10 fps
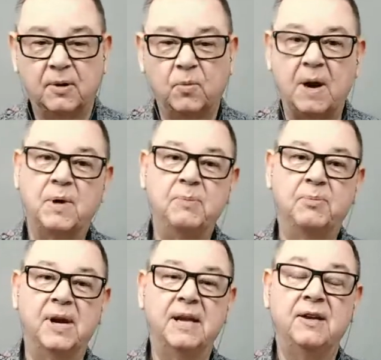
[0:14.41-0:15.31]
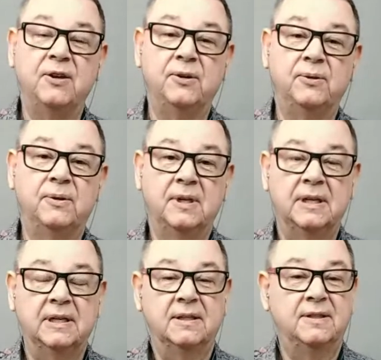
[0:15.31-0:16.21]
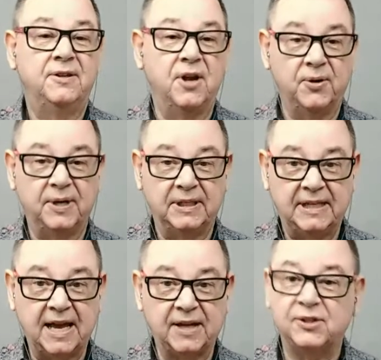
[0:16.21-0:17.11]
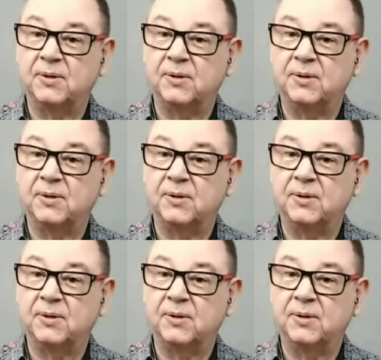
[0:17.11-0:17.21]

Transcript: where we bring you noted guests,